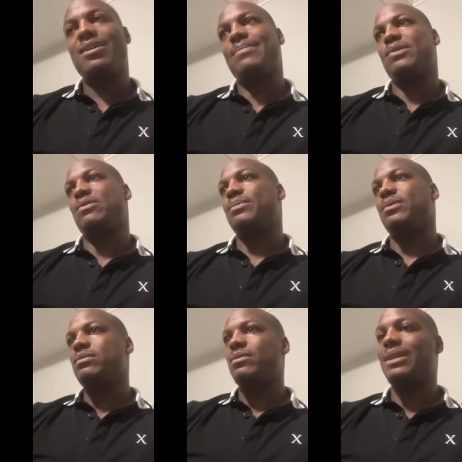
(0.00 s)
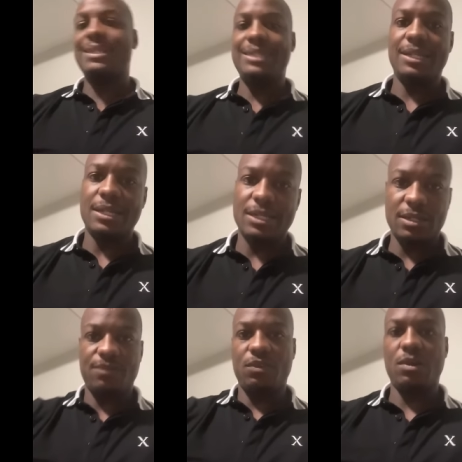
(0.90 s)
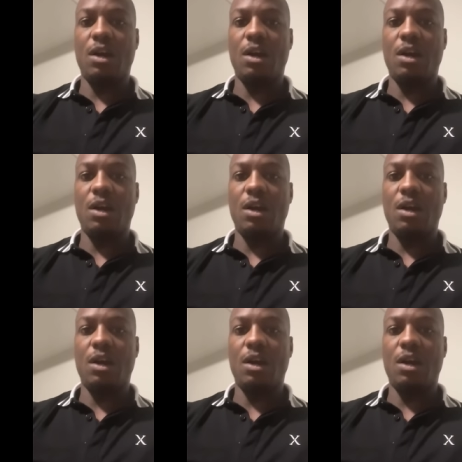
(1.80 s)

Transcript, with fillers: Come on, bro. What I need a gun for?